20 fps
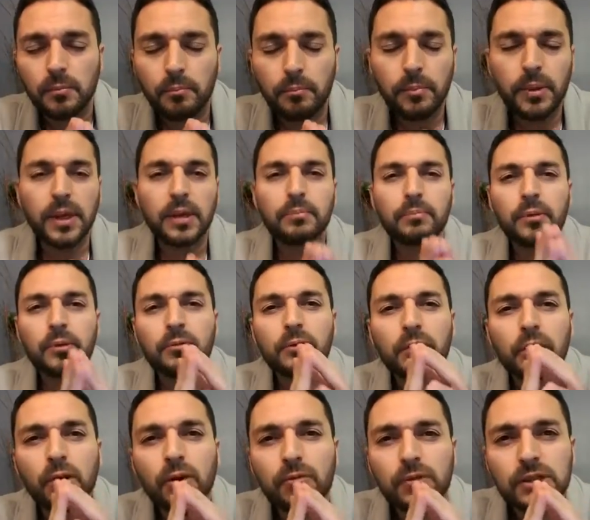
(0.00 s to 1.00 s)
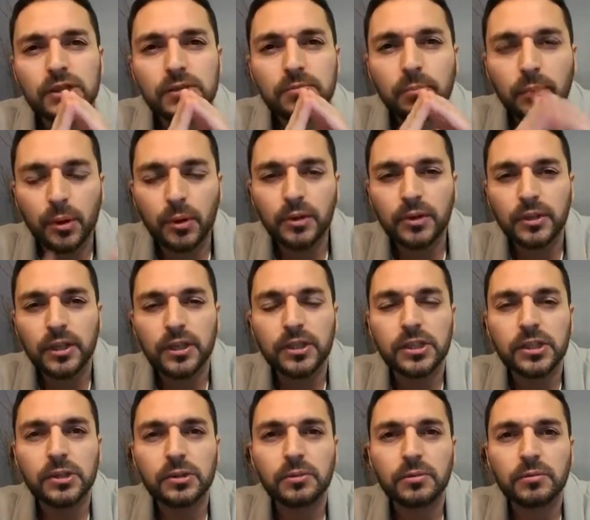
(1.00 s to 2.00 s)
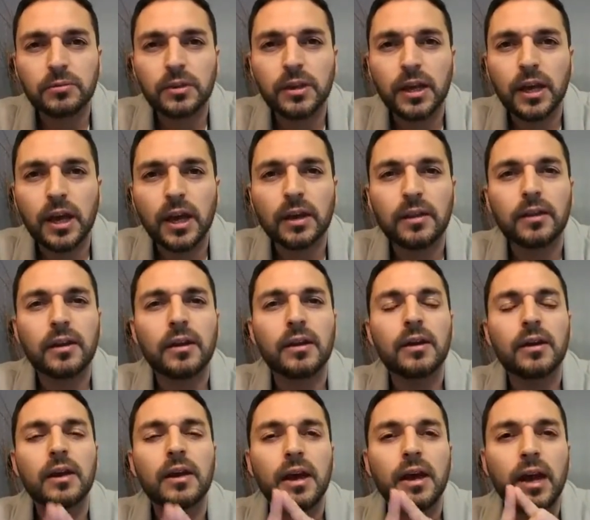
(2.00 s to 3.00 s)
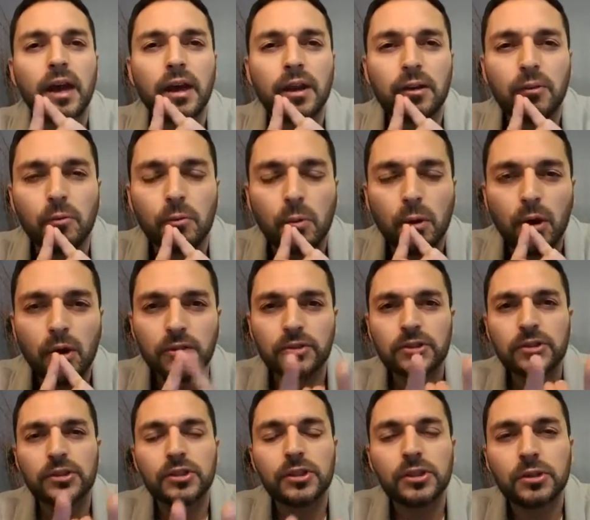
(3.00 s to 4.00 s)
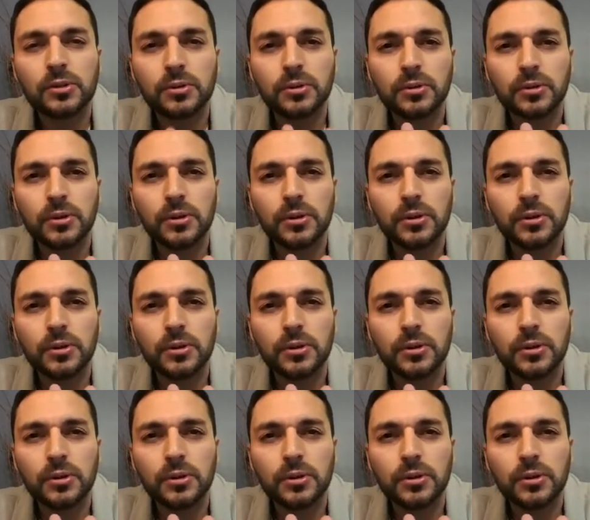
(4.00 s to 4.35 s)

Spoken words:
people will always point at you and want you